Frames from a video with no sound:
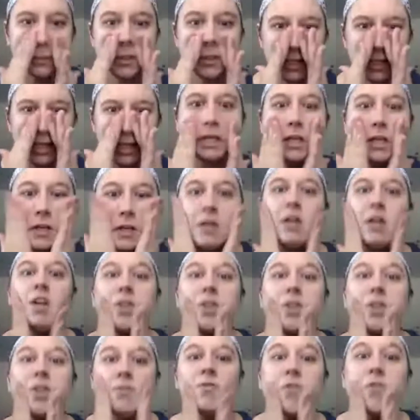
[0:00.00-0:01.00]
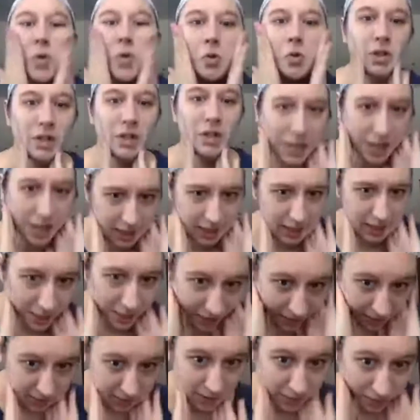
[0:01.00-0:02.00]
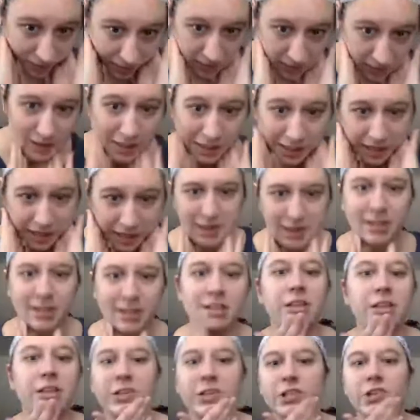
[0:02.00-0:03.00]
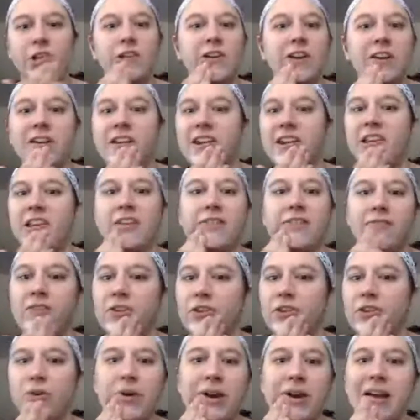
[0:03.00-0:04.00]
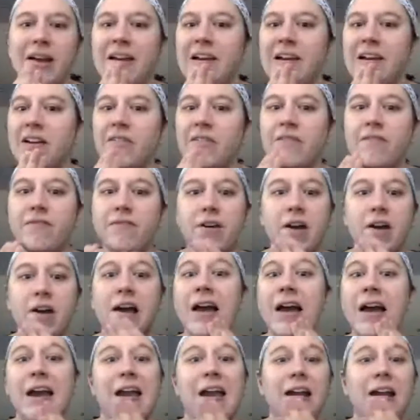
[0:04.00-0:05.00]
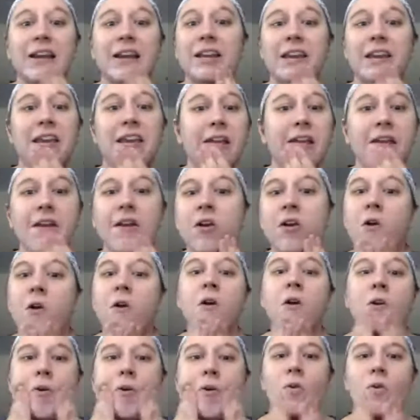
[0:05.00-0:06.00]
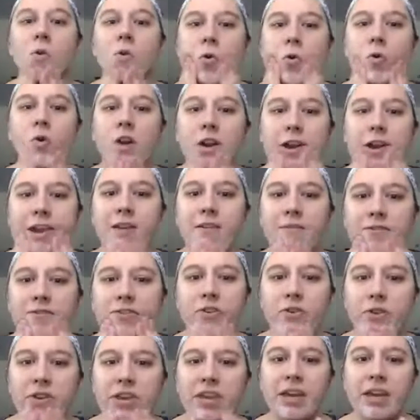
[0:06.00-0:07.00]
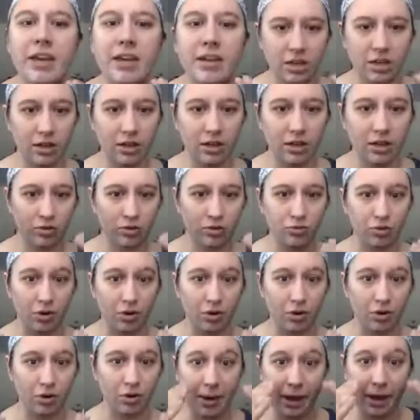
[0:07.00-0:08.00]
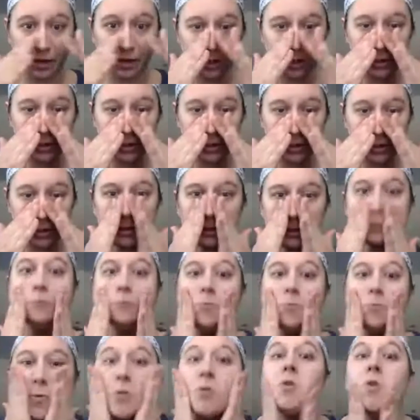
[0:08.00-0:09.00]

it's like exfoliating. And this is good if you have acne or if you get dry patches.